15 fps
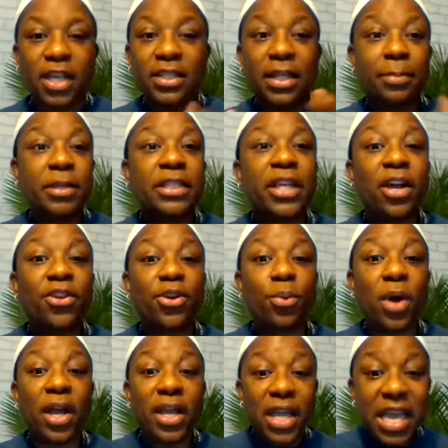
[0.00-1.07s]
Because let me tell you
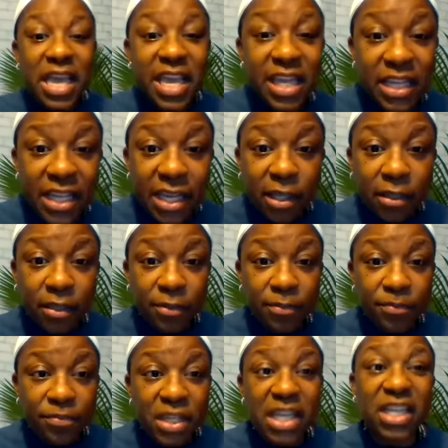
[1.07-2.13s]
what, healing
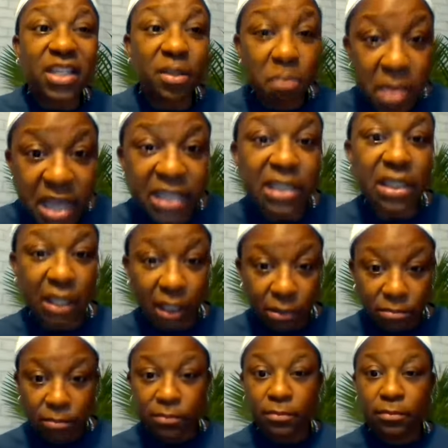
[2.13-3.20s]
is messy.